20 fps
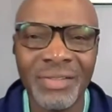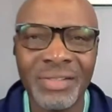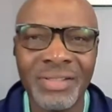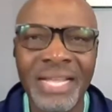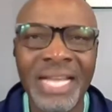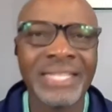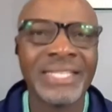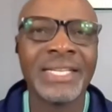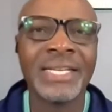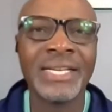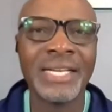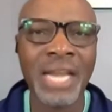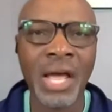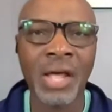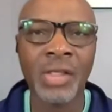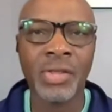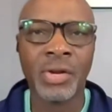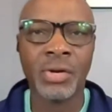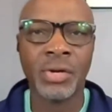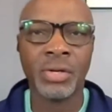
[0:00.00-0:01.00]
that's
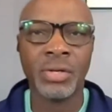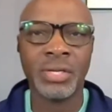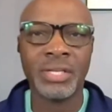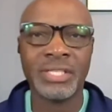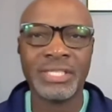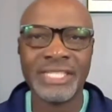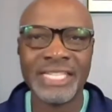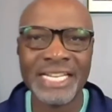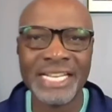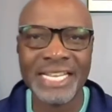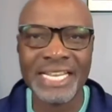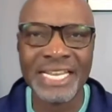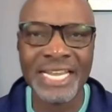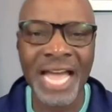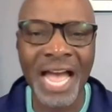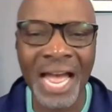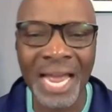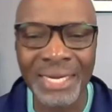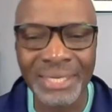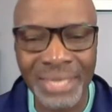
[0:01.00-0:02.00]
another
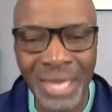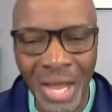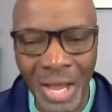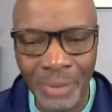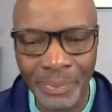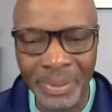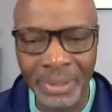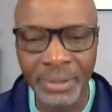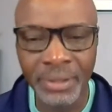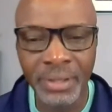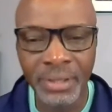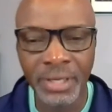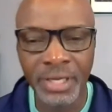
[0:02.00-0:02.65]
DEI topic.